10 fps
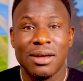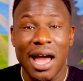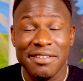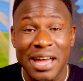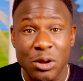
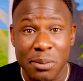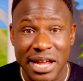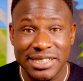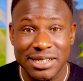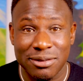I found
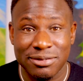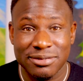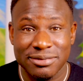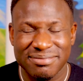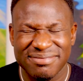myself.
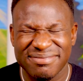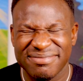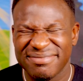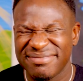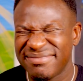
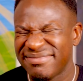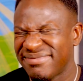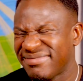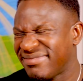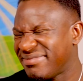
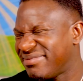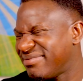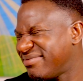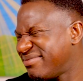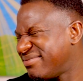
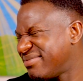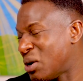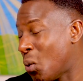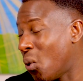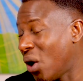Mm.
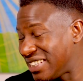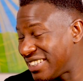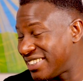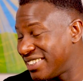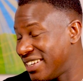
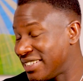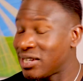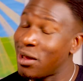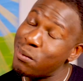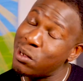What?
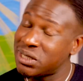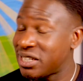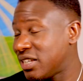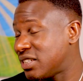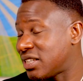Slow
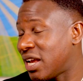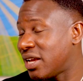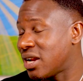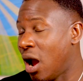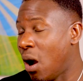motion this
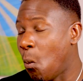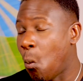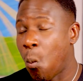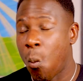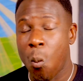side.
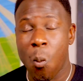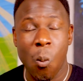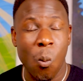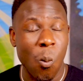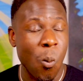
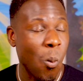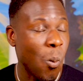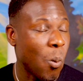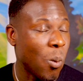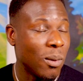
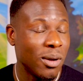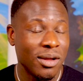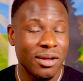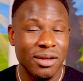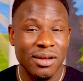Mm.
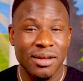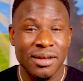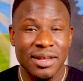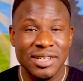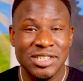
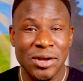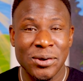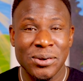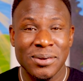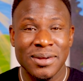
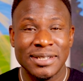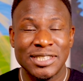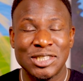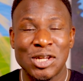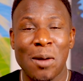So
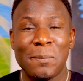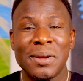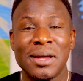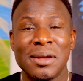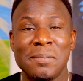stop
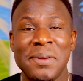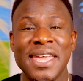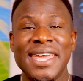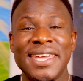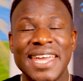
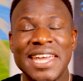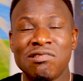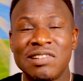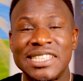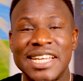being in
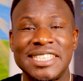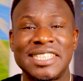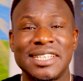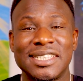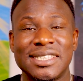
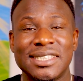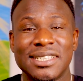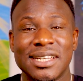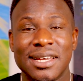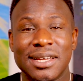
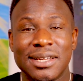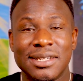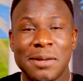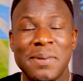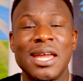resistance
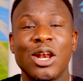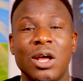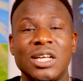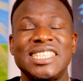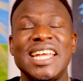to being
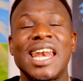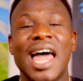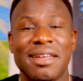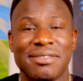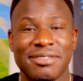lost in
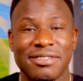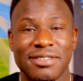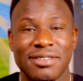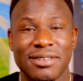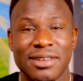
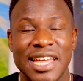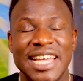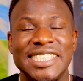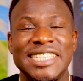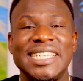life.
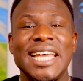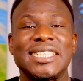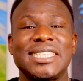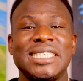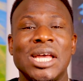
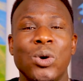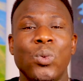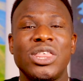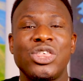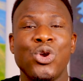Sit
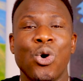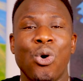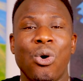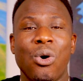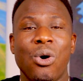with
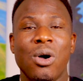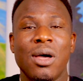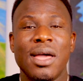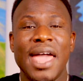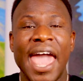your
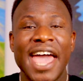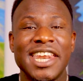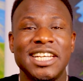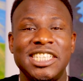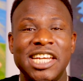
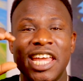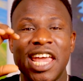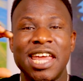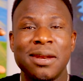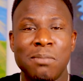energy
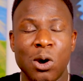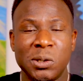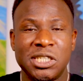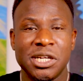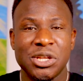in
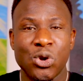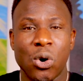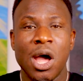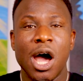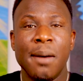motion,
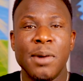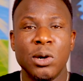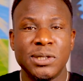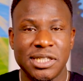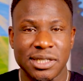your
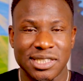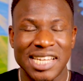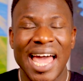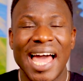emotions.